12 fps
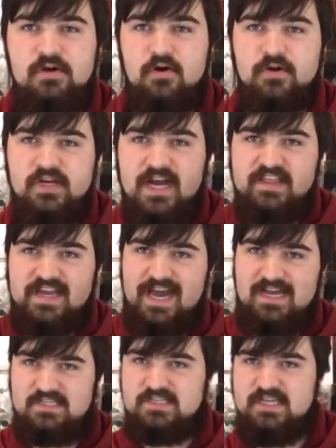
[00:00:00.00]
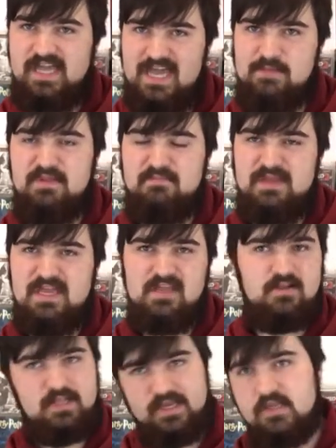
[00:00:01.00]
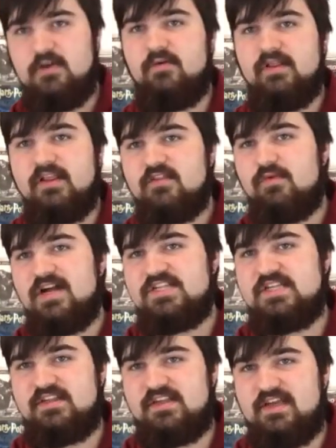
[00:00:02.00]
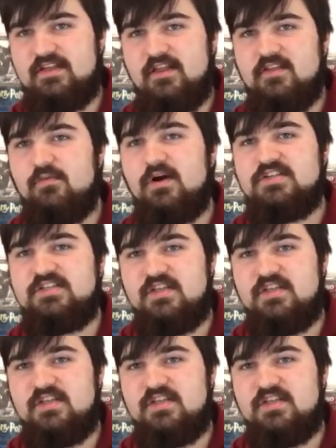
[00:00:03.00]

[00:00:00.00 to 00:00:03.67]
or you guys actually came to me and you're like, you know what? Let's watch this kid. Let's watch